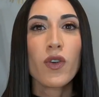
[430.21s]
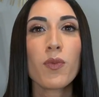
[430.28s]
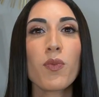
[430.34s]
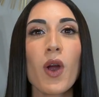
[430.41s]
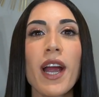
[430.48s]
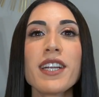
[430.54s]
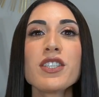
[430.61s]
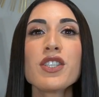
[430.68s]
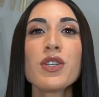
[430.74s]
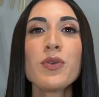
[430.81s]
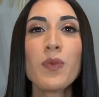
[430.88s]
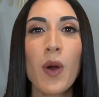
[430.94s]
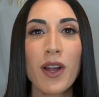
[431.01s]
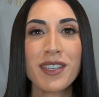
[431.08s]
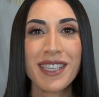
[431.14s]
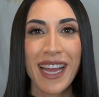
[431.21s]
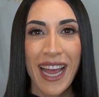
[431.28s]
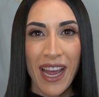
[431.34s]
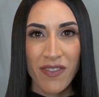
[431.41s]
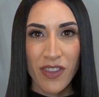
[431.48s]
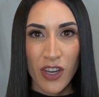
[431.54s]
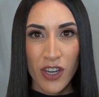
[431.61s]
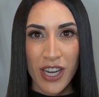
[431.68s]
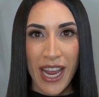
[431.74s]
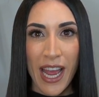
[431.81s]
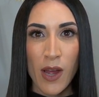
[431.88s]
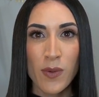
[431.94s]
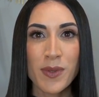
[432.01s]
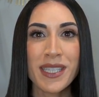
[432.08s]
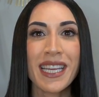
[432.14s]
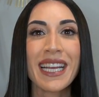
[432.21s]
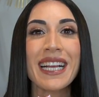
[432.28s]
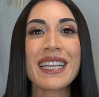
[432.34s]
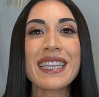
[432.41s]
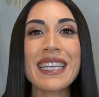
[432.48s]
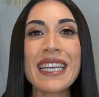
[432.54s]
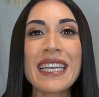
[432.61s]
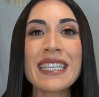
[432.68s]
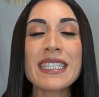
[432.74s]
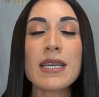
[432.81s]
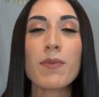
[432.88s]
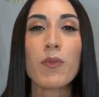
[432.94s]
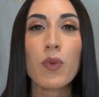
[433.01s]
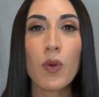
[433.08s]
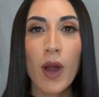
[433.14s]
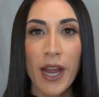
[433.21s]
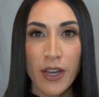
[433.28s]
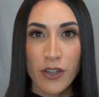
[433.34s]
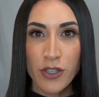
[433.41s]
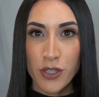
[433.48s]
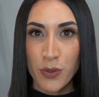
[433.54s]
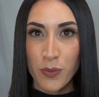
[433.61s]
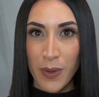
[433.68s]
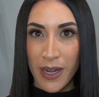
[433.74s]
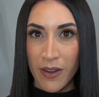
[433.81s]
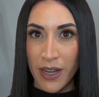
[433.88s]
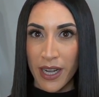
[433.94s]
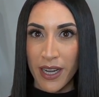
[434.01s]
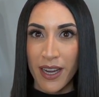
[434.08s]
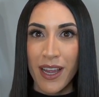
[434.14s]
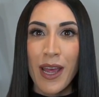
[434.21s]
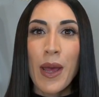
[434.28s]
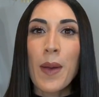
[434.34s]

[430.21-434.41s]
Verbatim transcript: For brides who want to have their gowns cleaned prior to wearing,